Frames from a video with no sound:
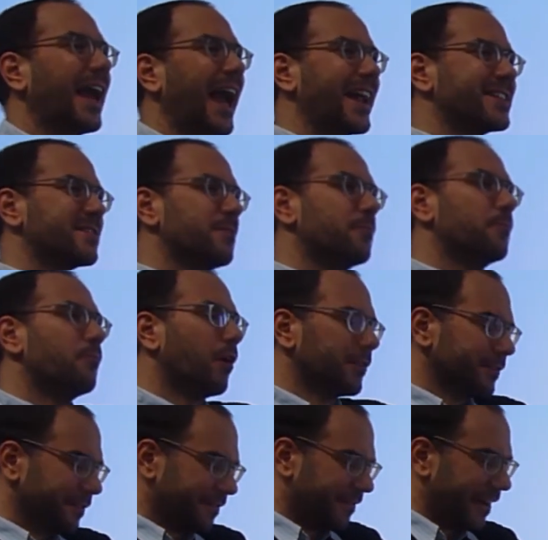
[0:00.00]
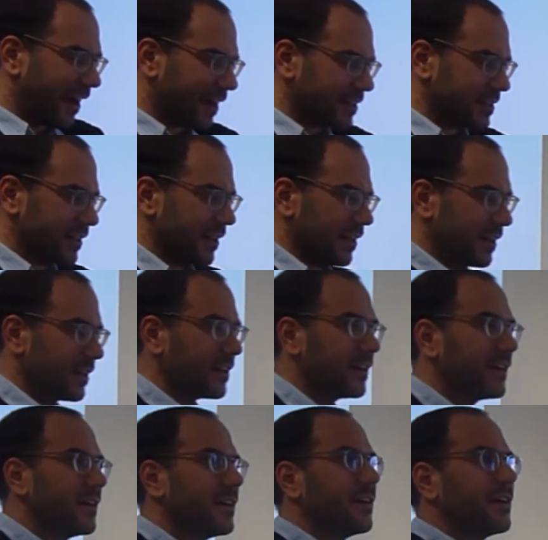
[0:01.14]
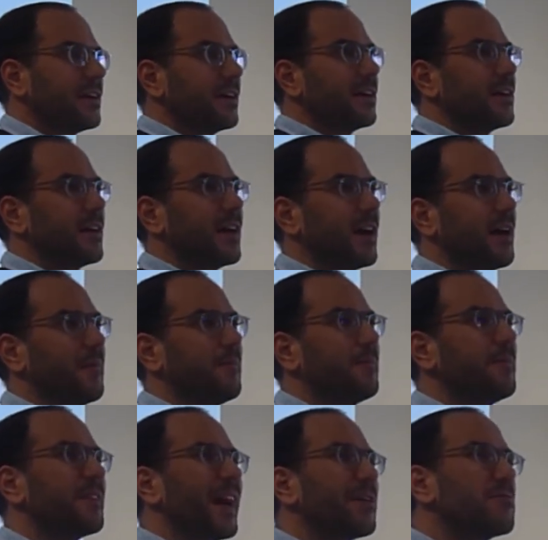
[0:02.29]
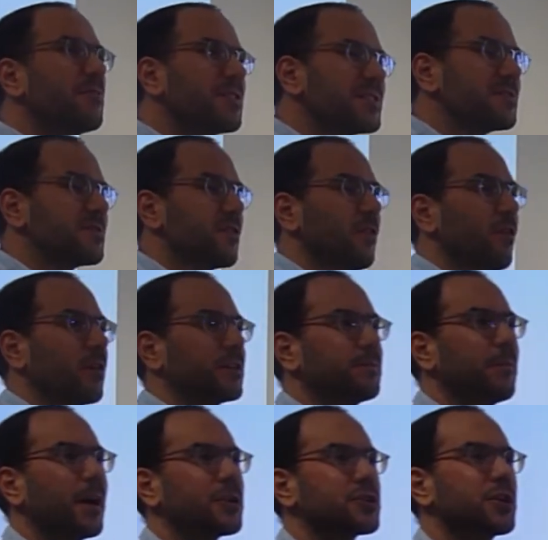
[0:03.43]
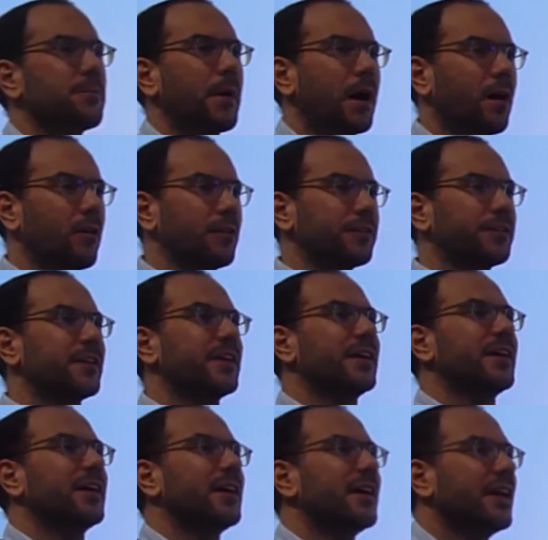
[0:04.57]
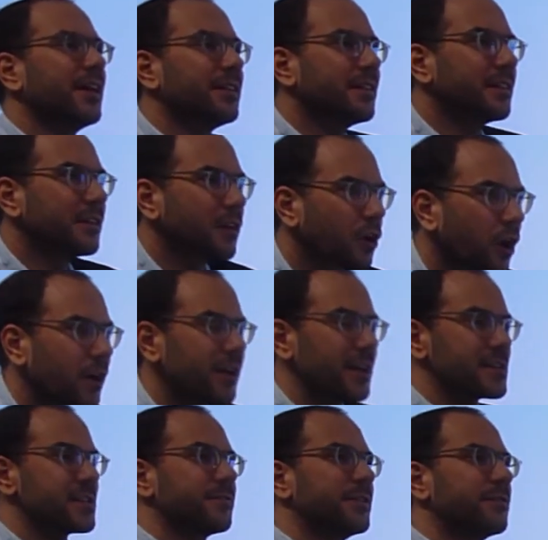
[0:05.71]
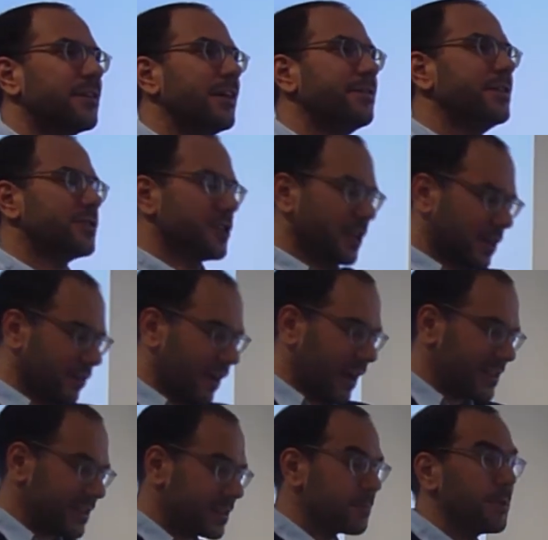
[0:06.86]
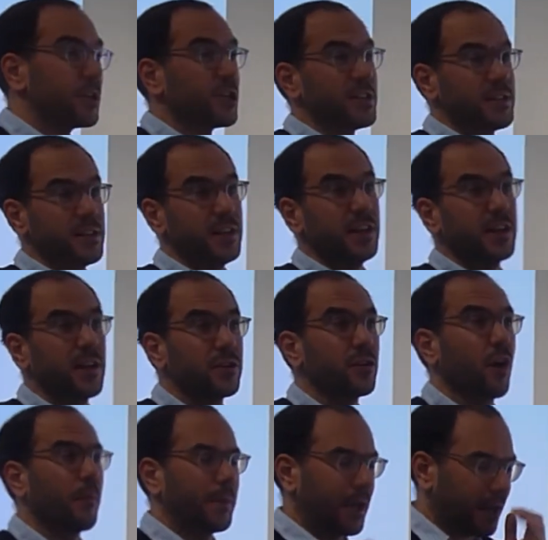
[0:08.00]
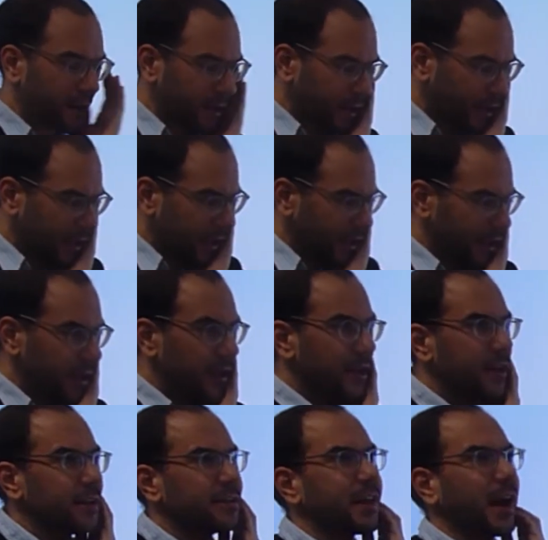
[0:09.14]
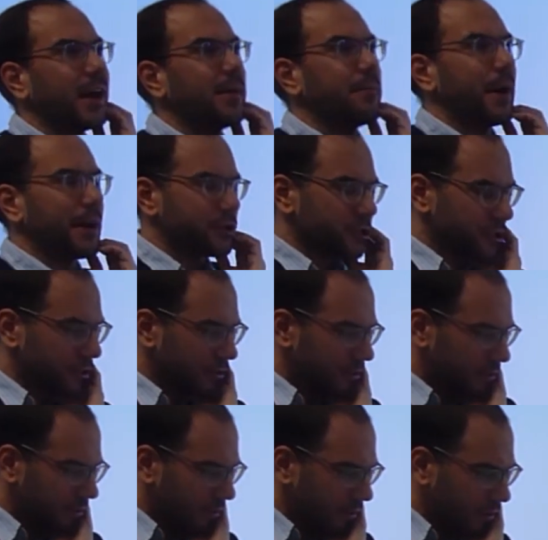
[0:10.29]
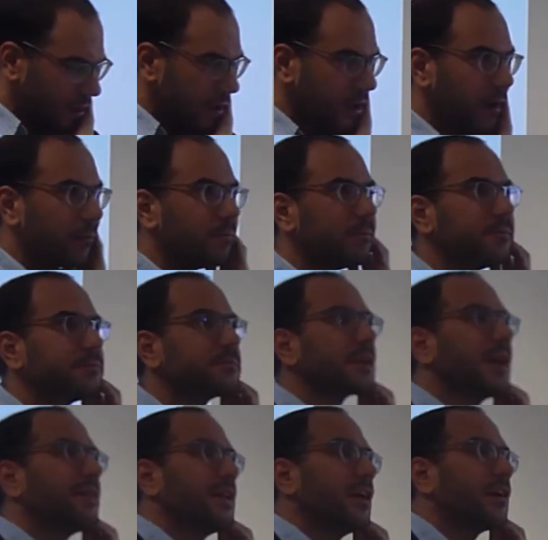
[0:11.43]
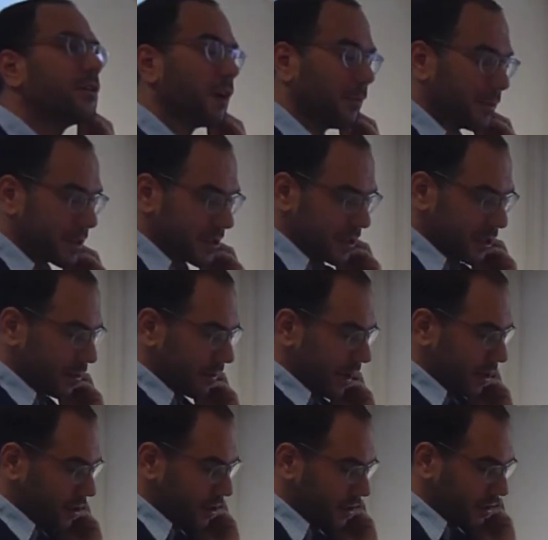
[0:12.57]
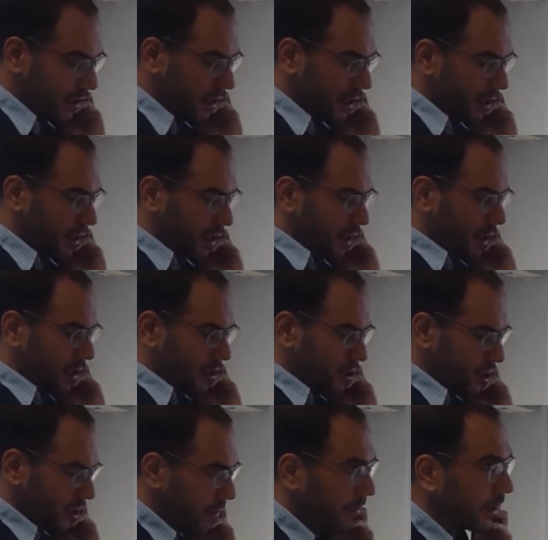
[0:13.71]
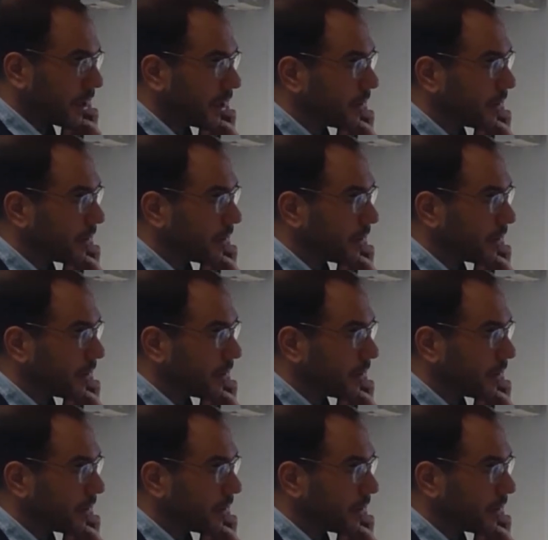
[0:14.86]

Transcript: at one factor that wasn't talked much about in the context of the refugee crisis, which is the economic dimension and the economic situation in Germany.